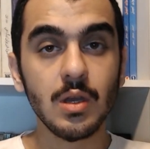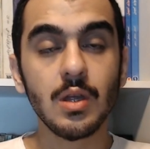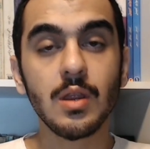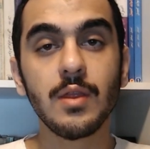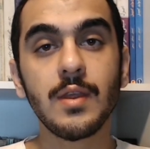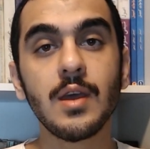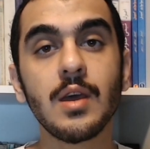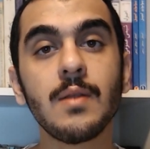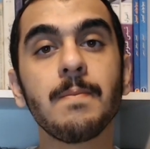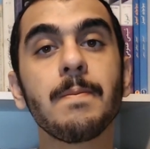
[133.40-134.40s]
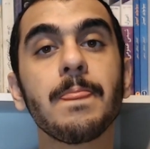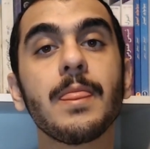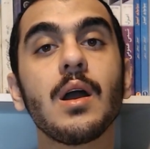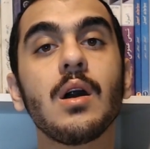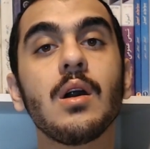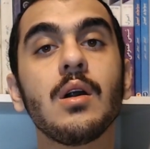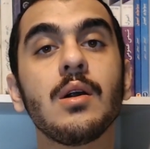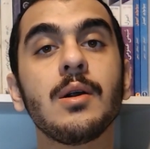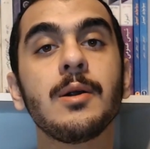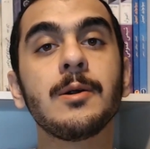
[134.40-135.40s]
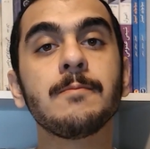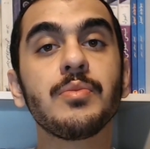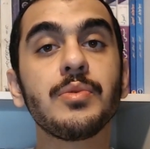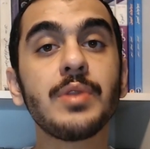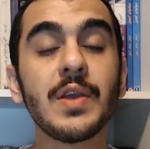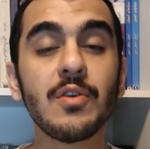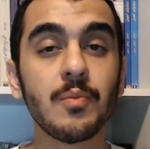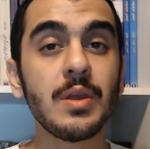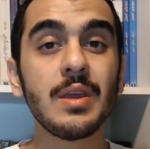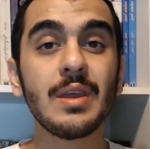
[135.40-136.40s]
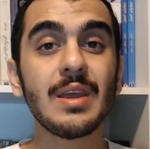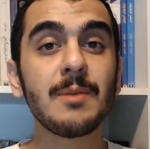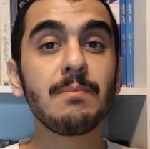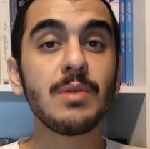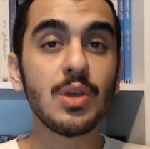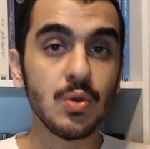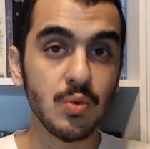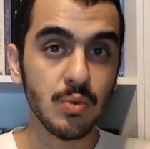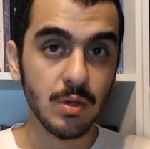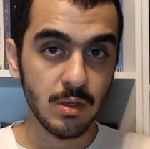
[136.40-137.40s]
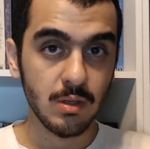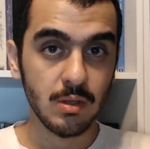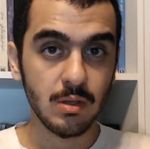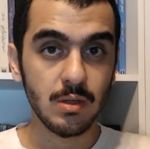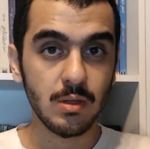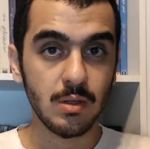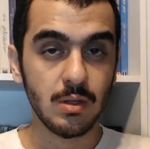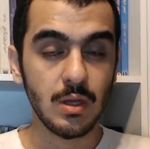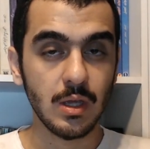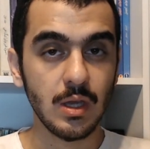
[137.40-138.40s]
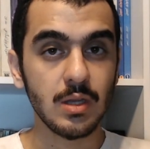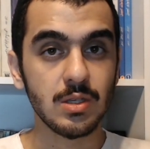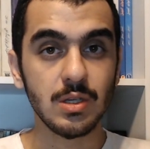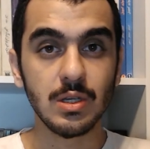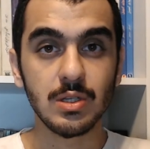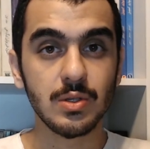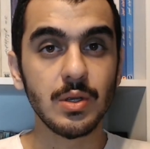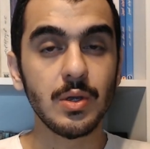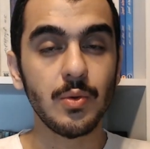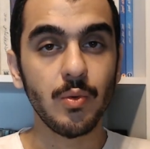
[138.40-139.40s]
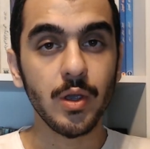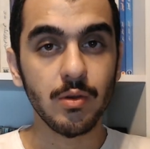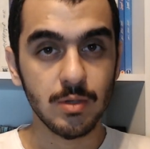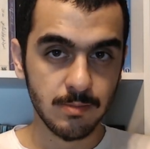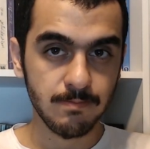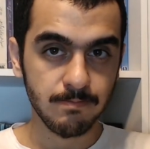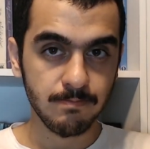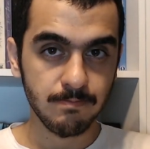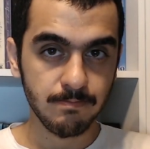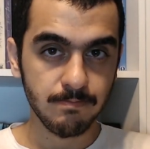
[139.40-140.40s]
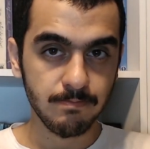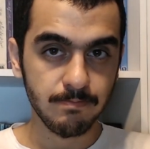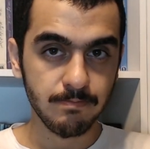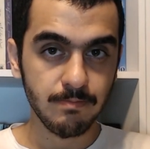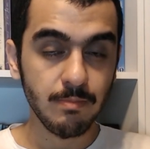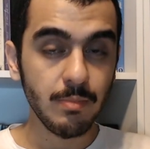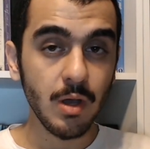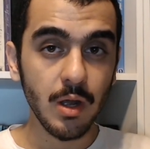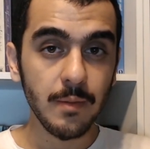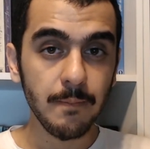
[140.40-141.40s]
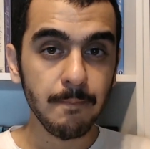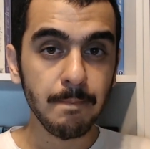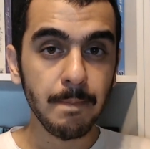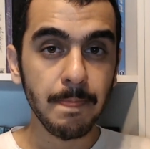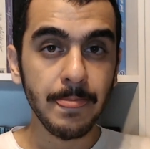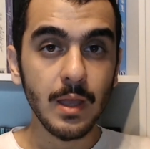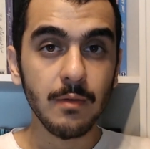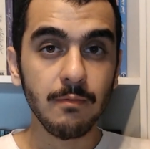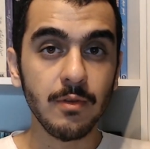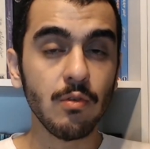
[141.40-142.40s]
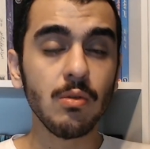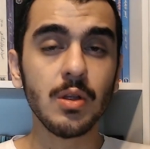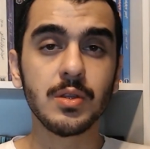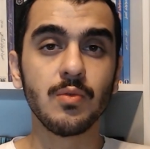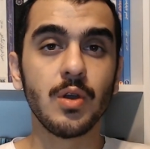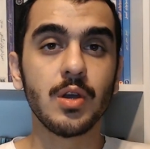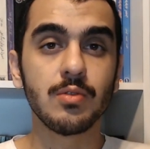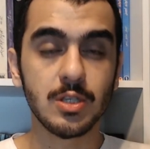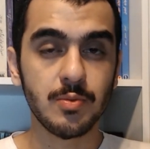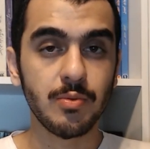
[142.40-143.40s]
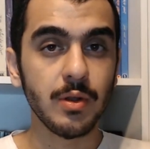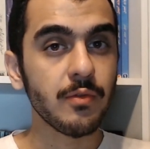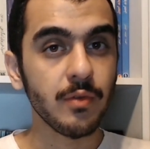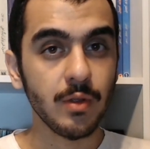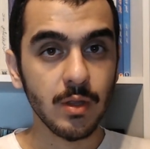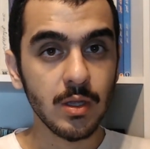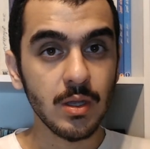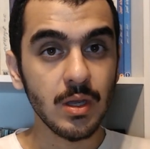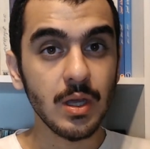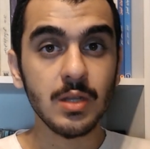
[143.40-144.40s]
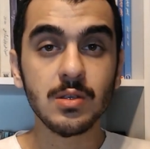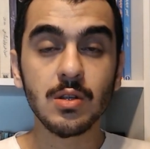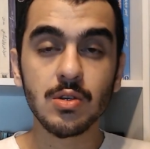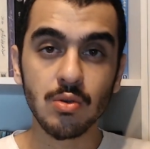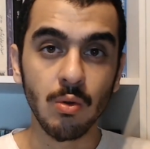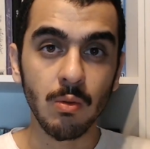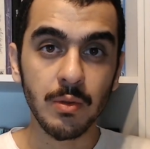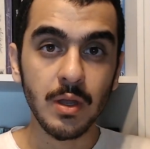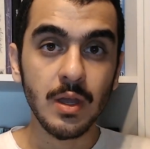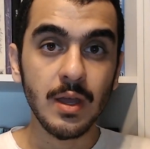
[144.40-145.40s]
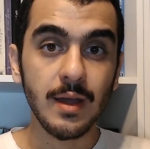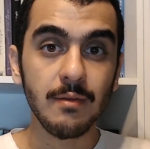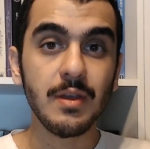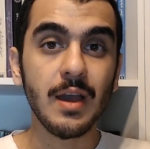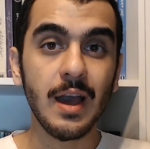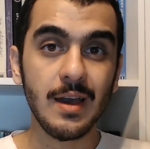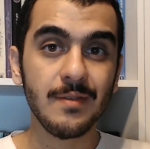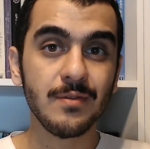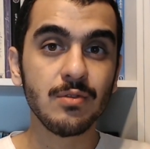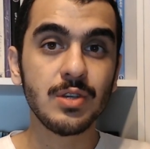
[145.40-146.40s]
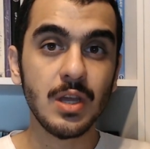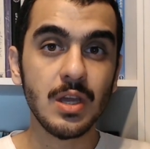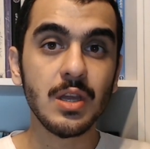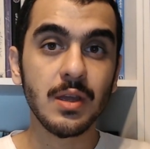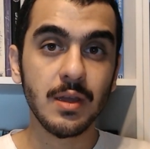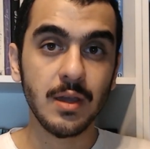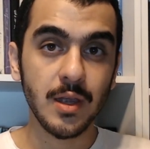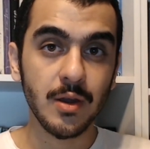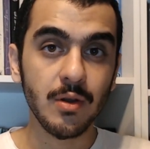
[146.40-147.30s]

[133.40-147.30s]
then they will be immune against this virus. But we won't let the virus spread freely. It is controlled, and we have to take care